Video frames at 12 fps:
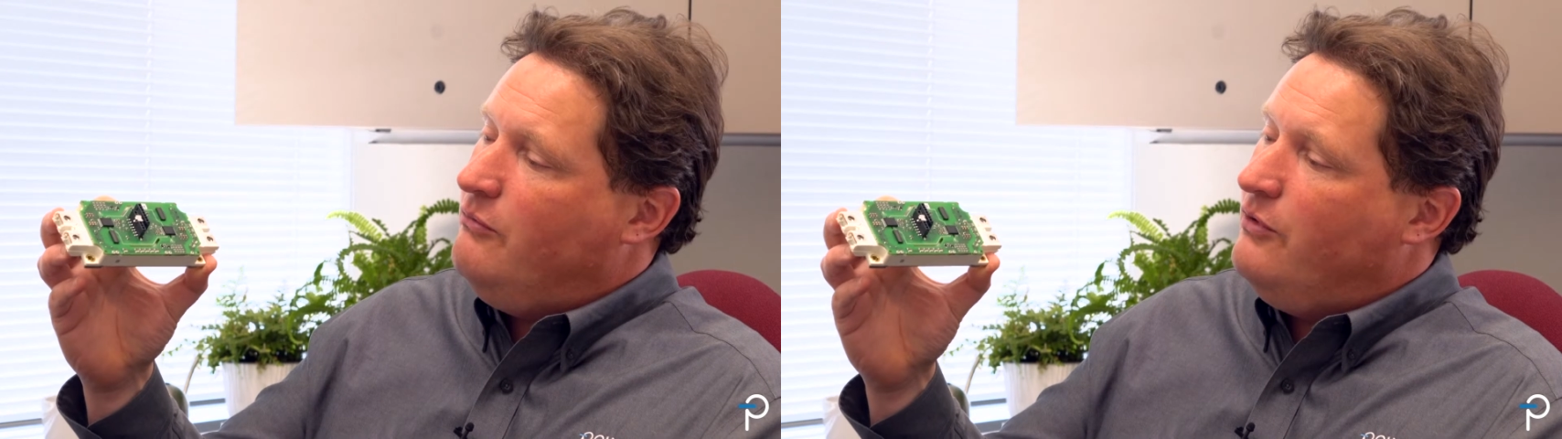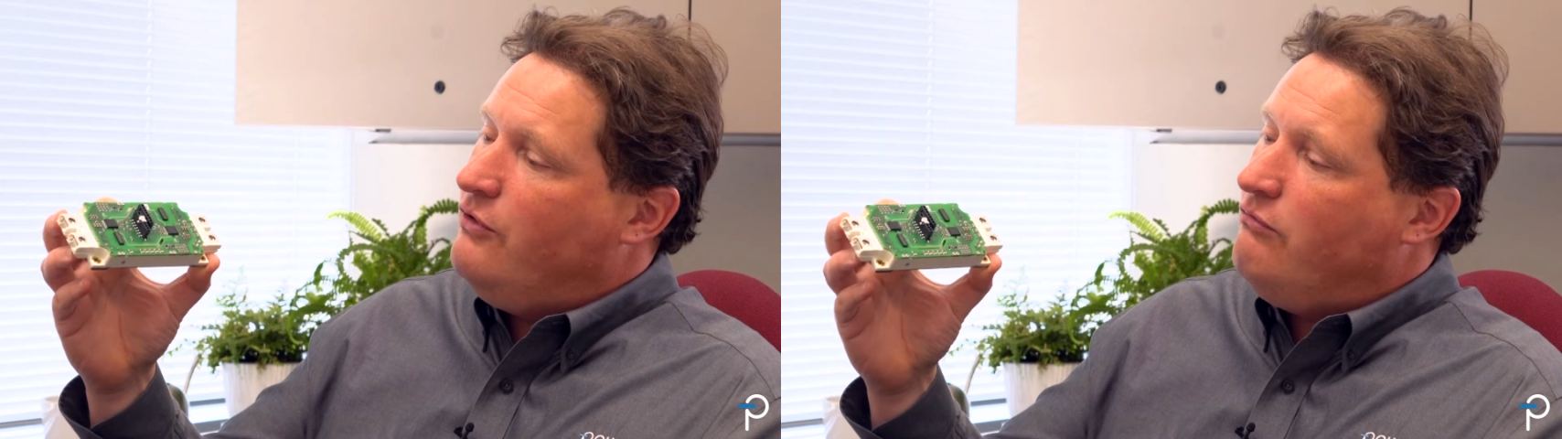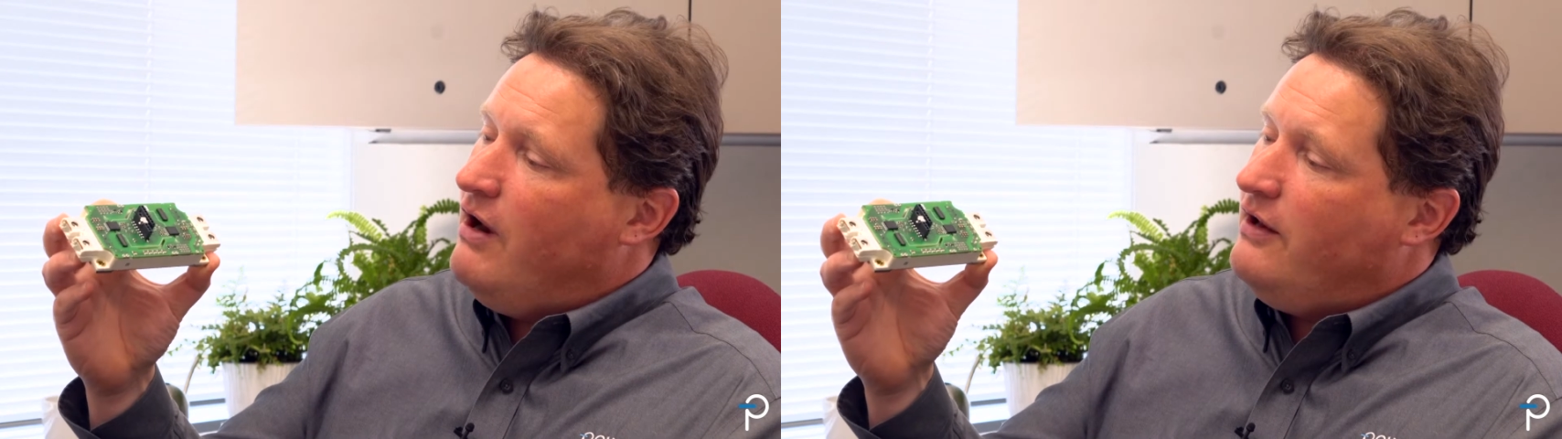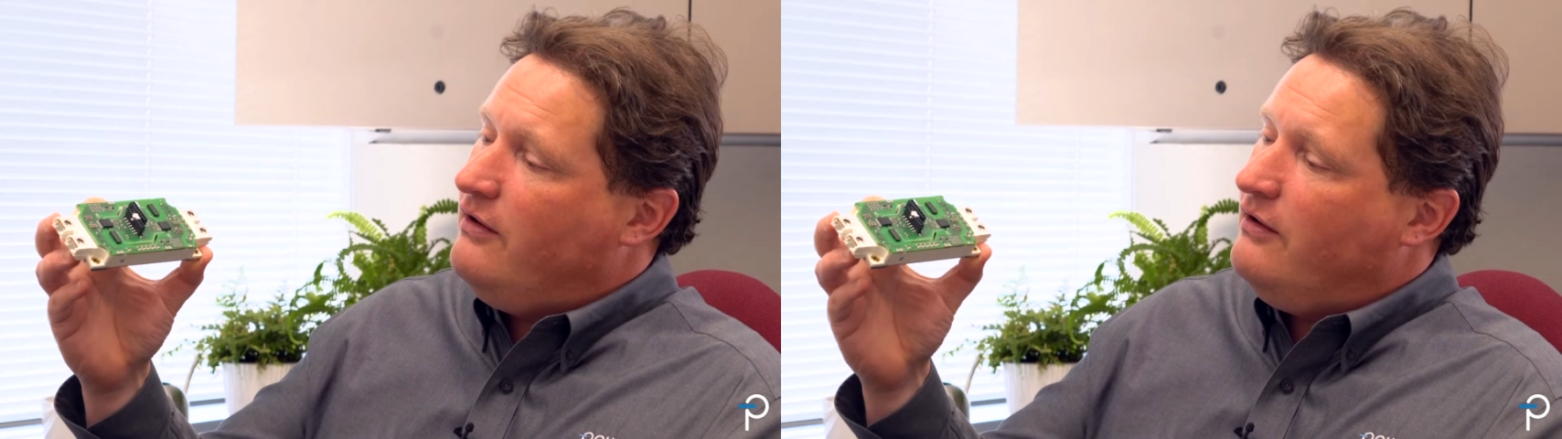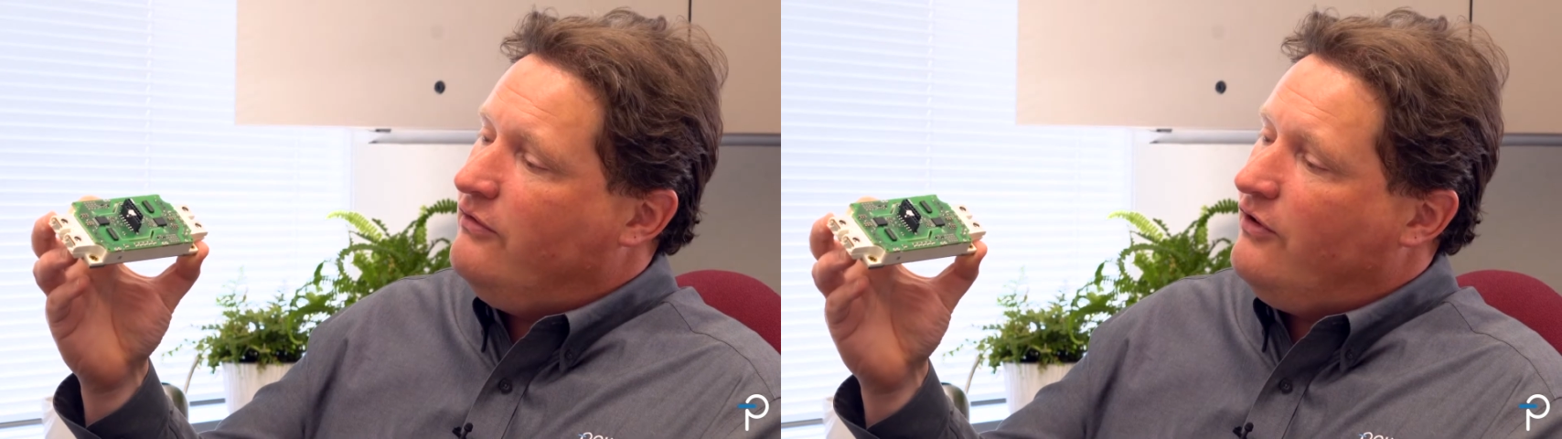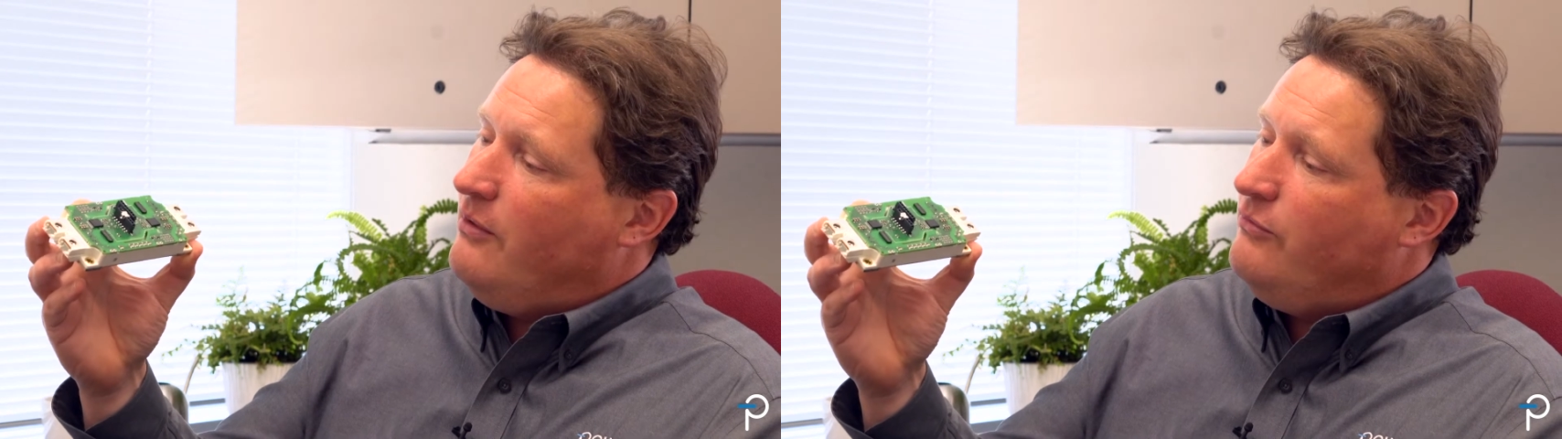with
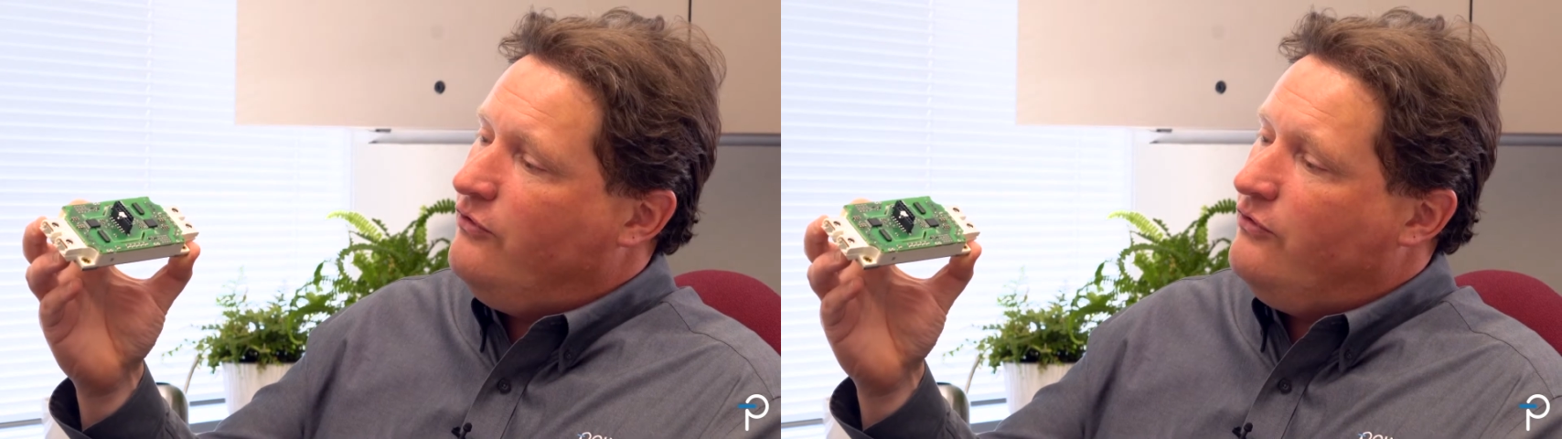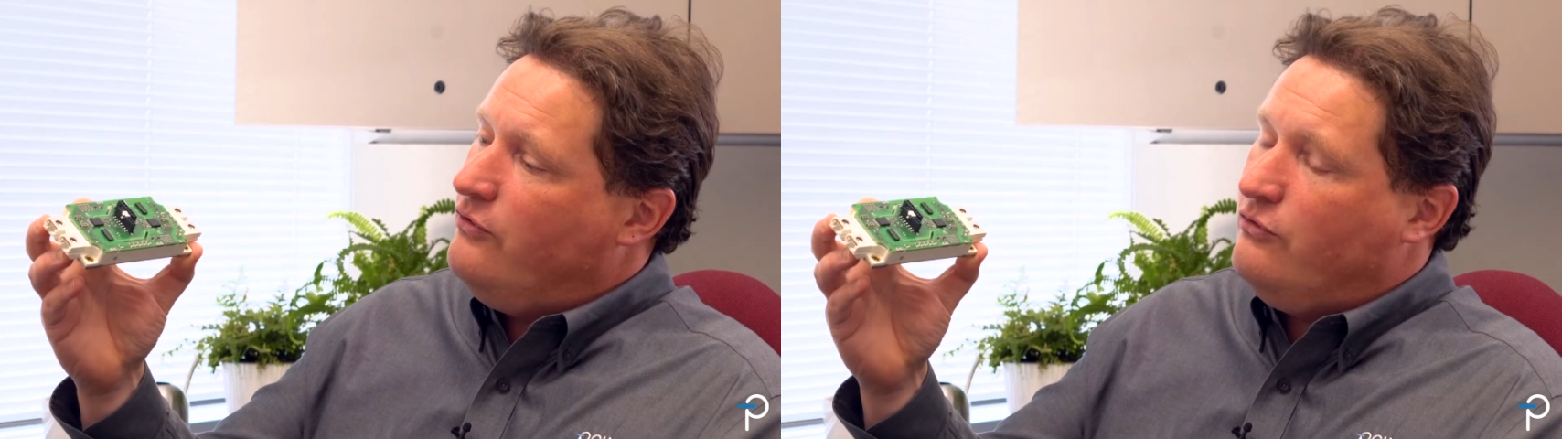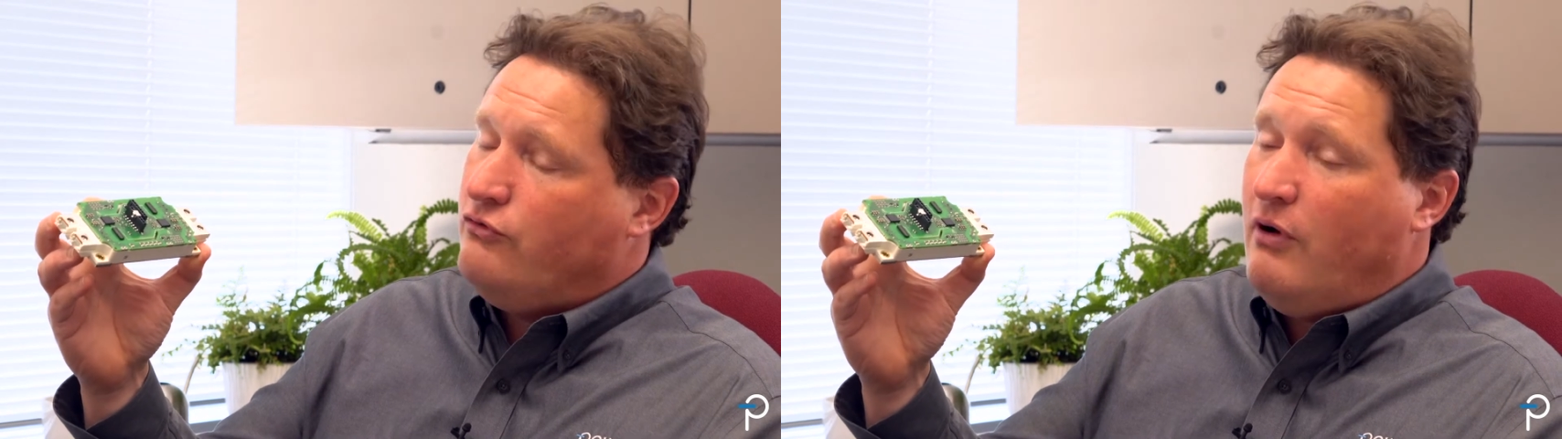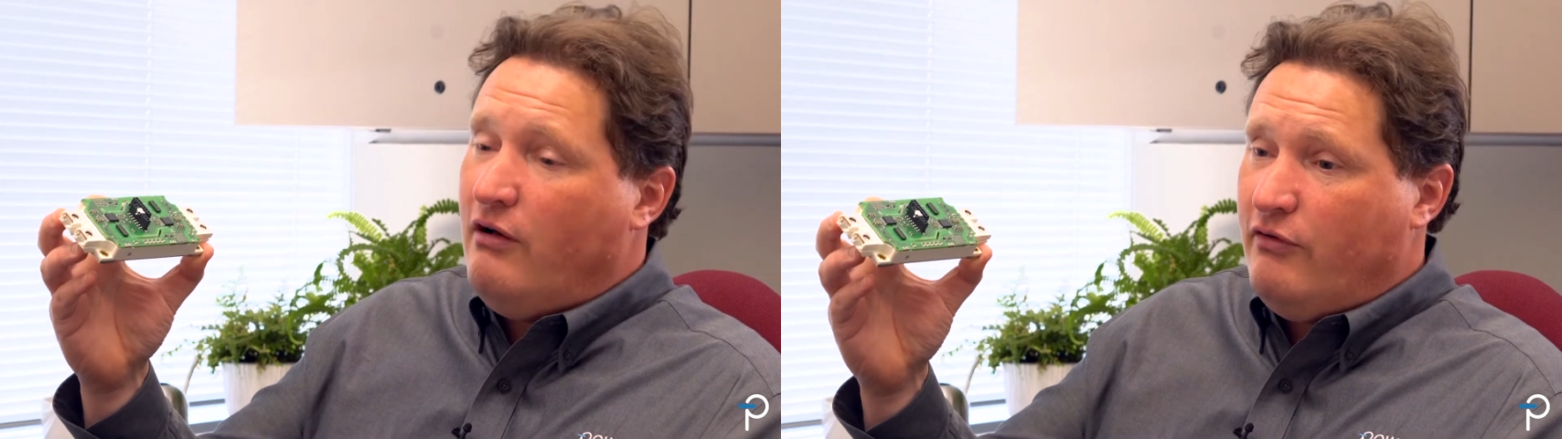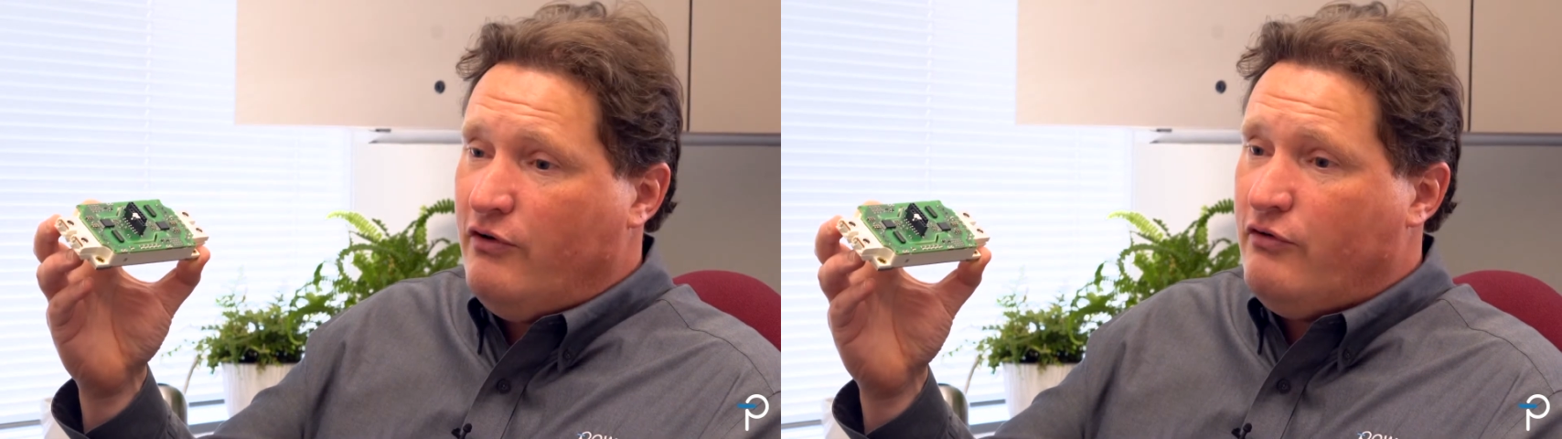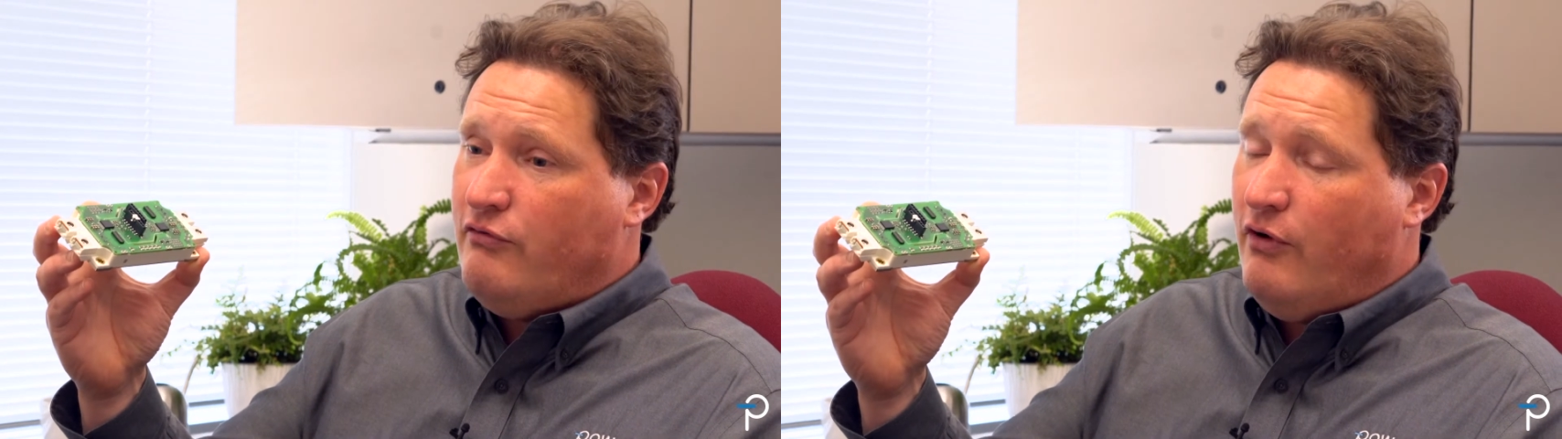ratings up to 1200